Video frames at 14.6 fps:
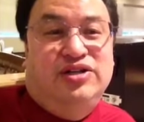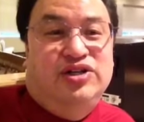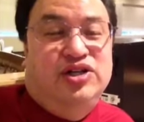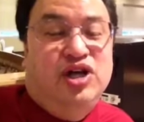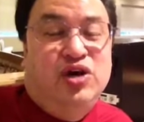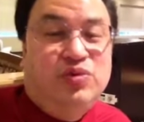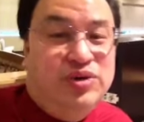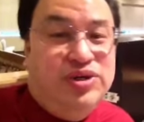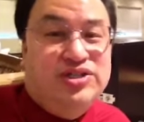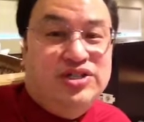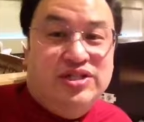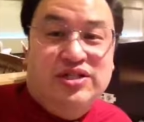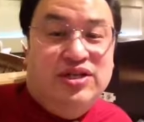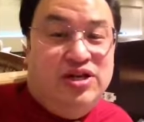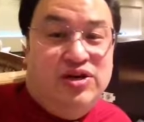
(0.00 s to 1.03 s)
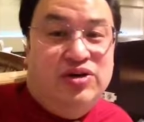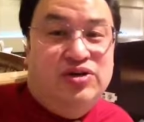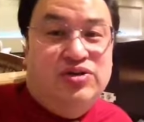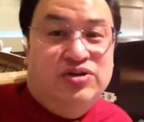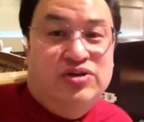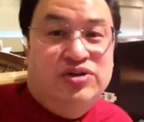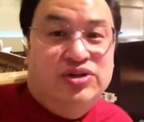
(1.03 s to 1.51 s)
no one should
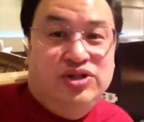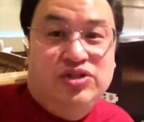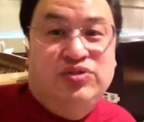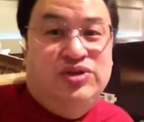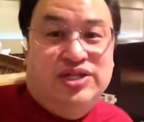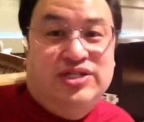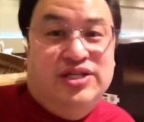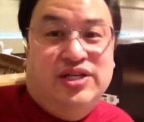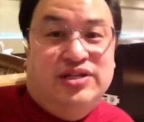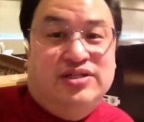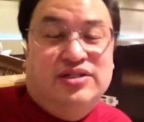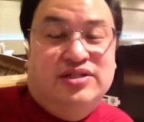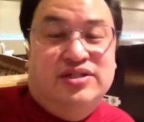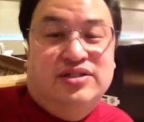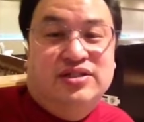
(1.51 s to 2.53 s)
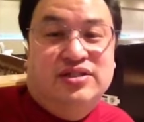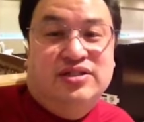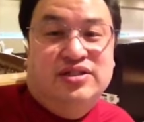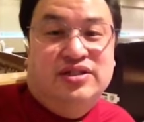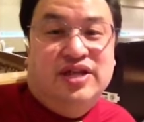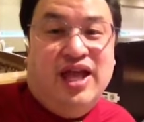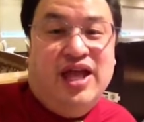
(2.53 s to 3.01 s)
know you exist,
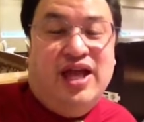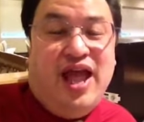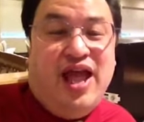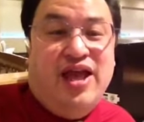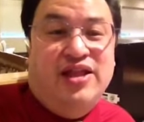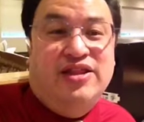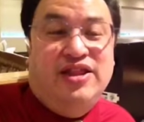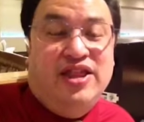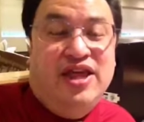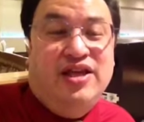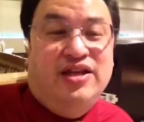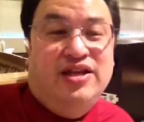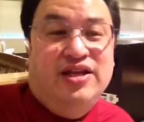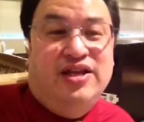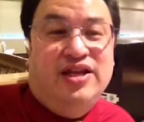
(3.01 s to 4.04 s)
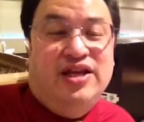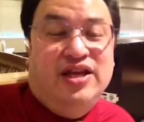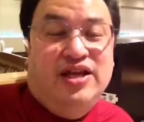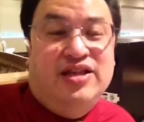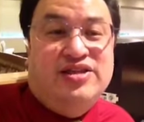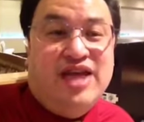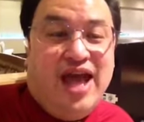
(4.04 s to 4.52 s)
okay? And then
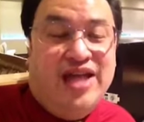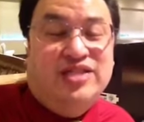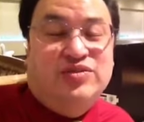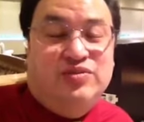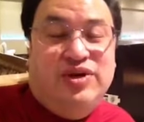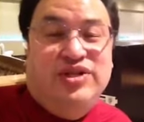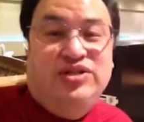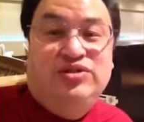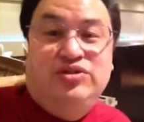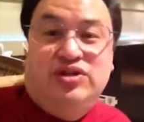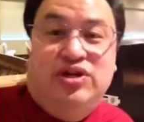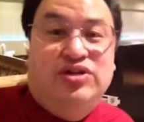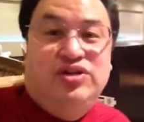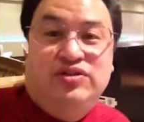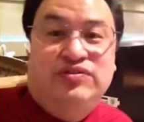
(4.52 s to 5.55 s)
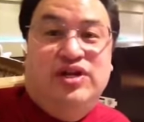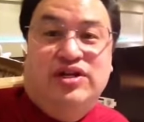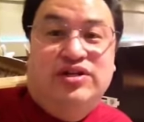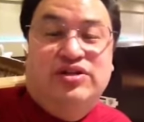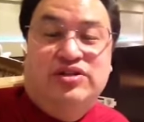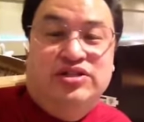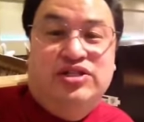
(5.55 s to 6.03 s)
that's when you know you've done
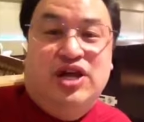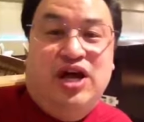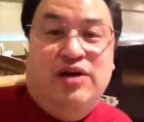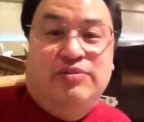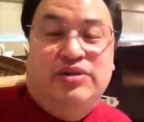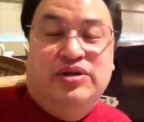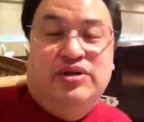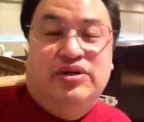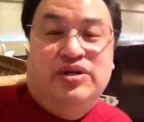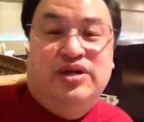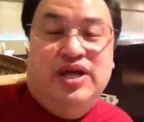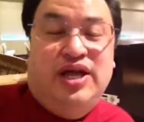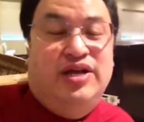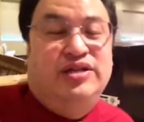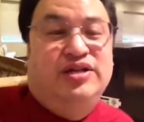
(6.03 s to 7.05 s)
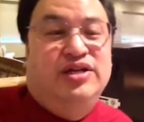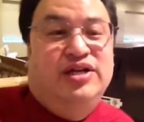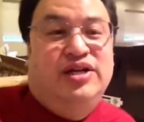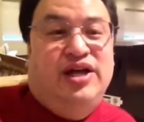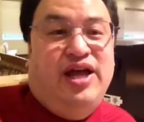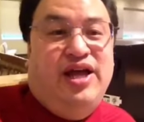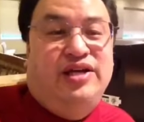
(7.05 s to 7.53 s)
a good job. And
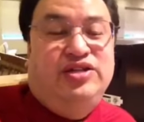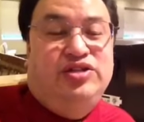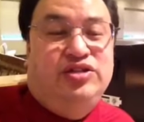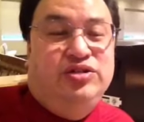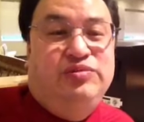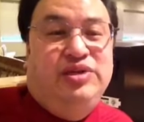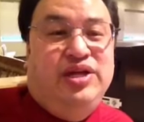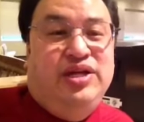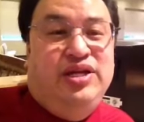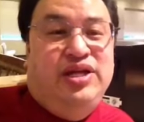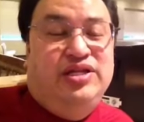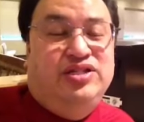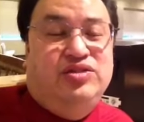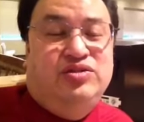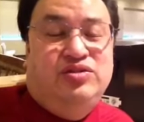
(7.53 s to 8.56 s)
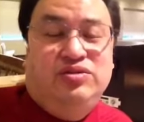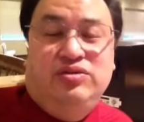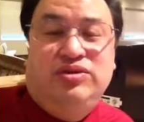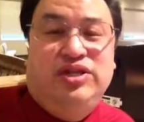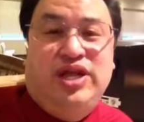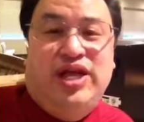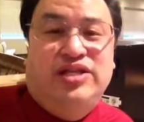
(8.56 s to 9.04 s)
to me, it's
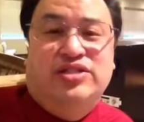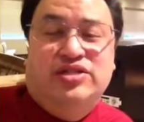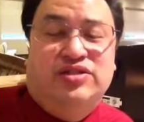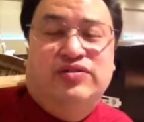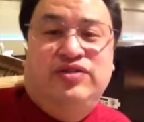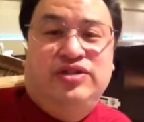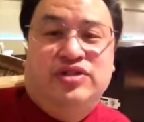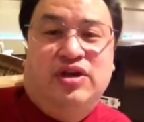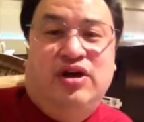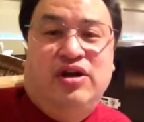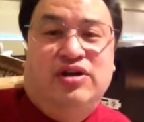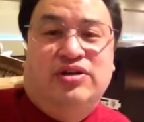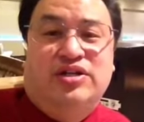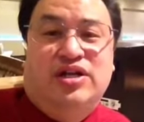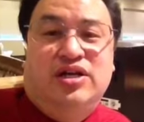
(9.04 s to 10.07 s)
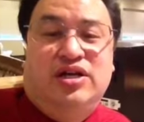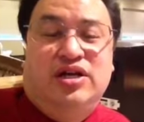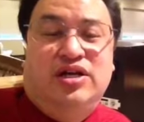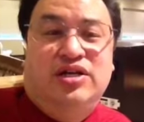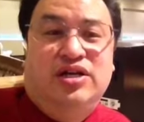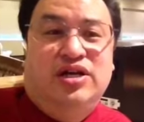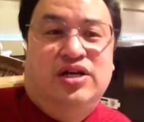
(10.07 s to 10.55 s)
truly a servant's heart,
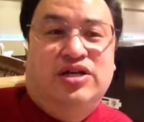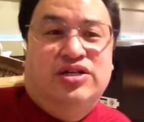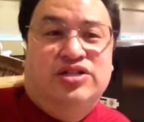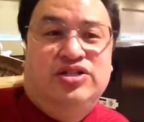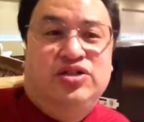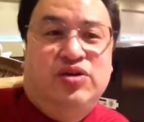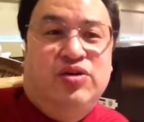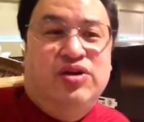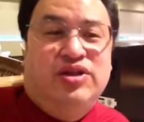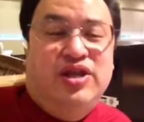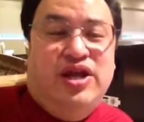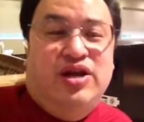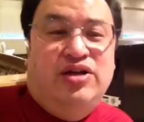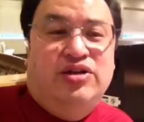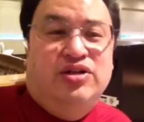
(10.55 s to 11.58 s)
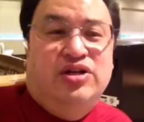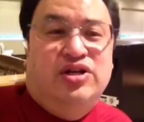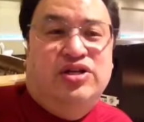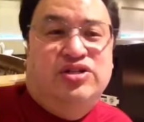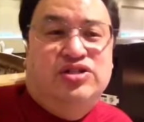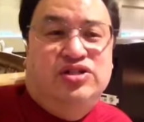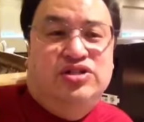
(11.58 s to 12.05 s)
because you're there
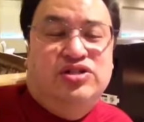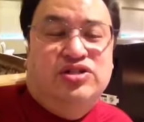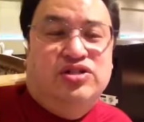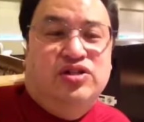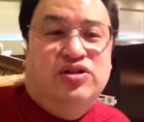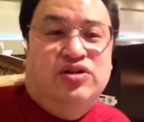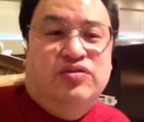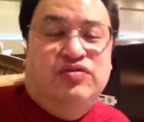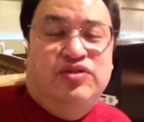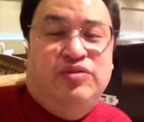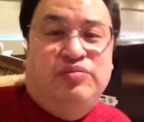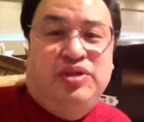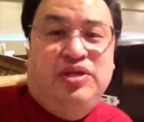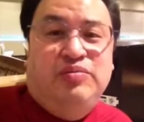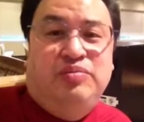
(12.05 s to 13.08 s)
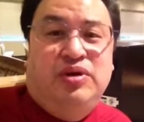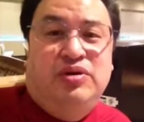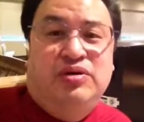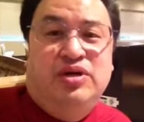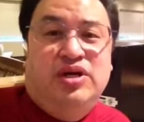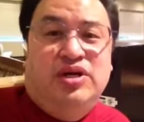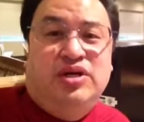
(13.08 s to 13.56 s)
to serve the
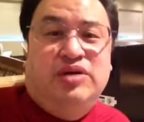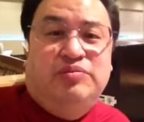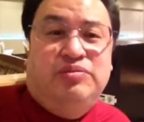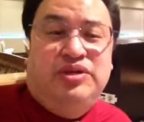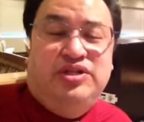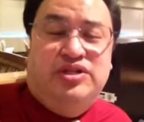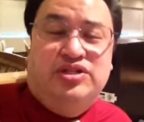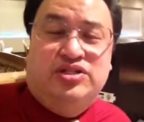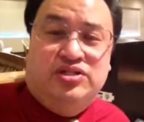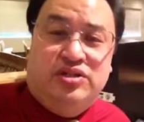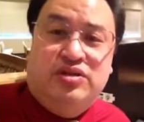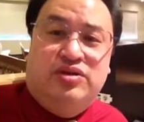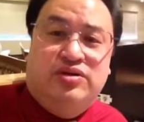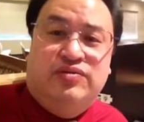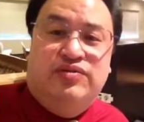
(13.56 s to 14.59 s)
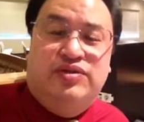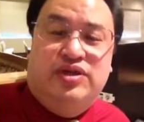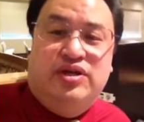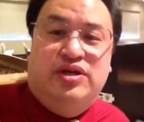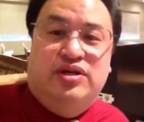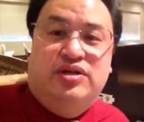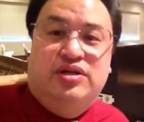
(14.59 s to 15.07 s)
people, but to serve
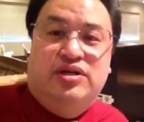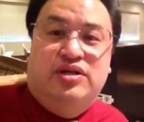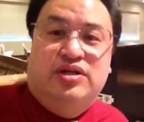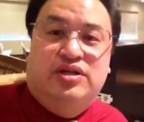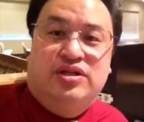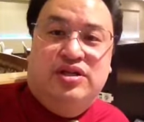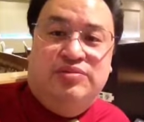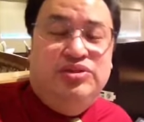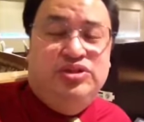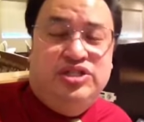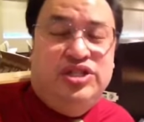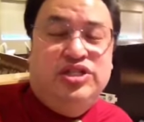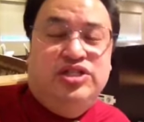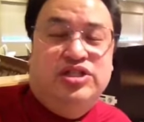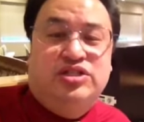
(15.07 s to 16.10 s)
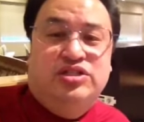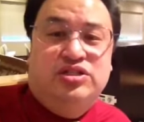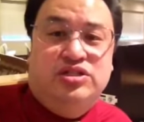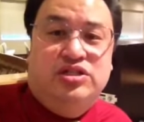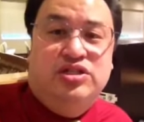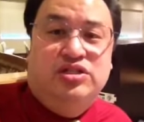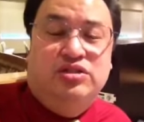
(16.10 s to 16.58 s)
the
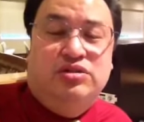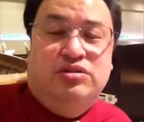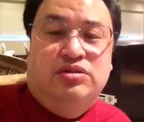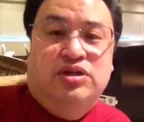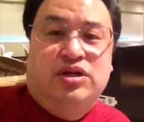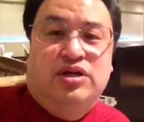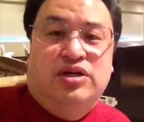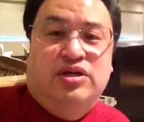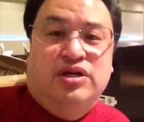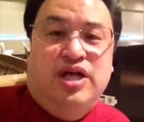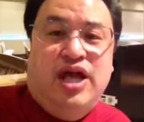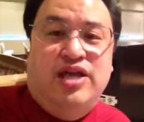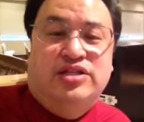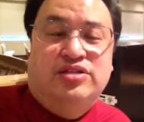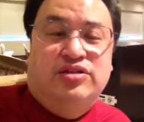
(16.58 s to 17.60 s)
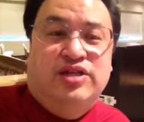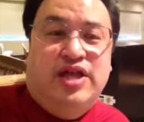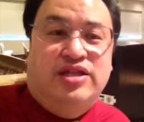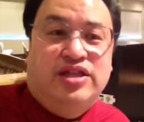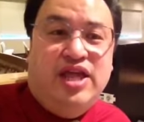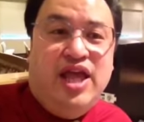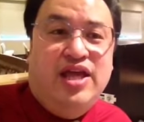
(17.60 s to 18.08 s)
musicians too, okay, so
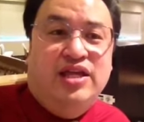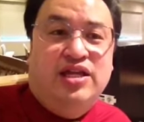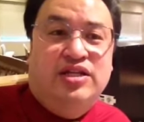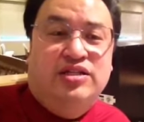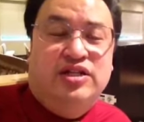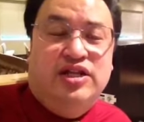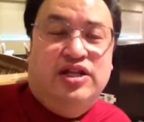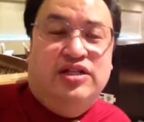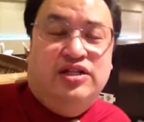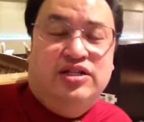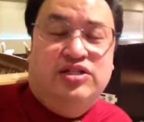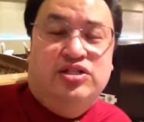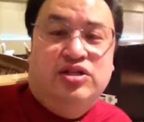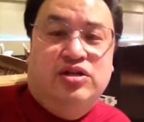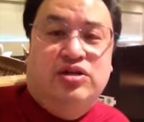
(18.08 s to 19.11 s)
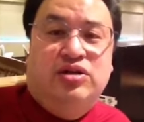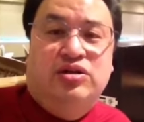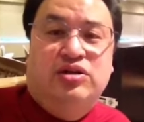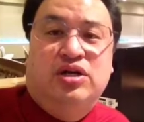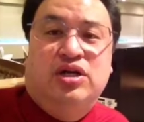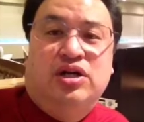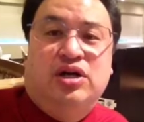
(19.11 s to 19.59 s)
that they can then in
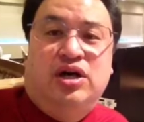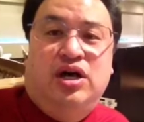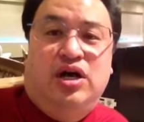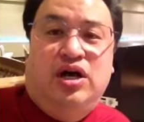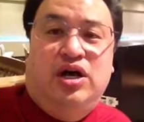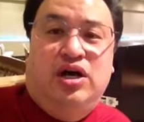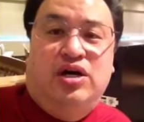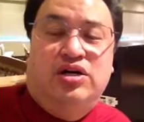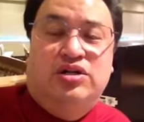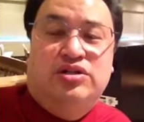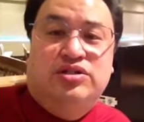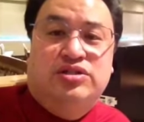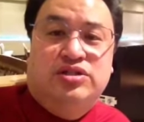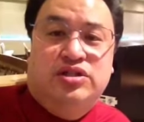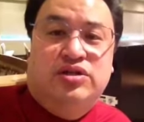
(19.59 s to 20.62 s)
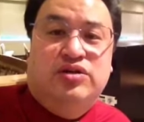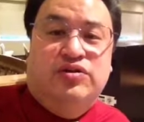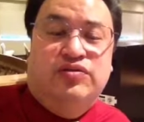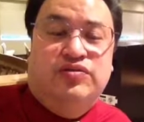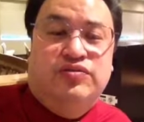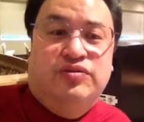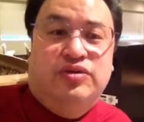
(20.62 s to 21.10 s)
turn
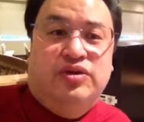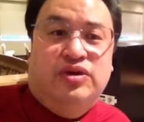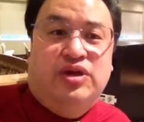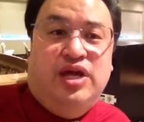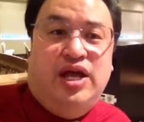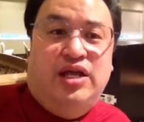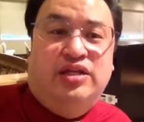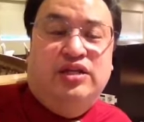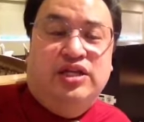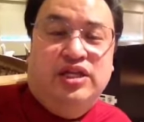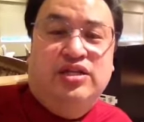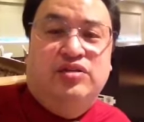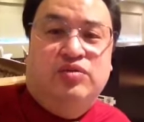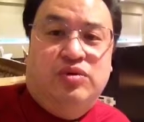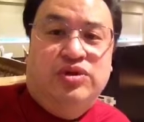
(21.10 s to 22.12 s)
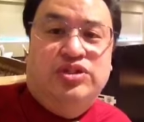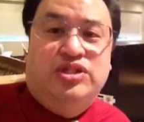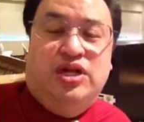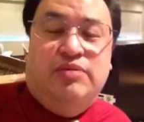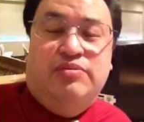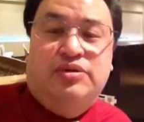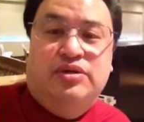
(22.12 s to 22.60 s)
serve and lead
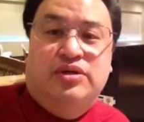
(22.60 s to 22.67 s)
worship,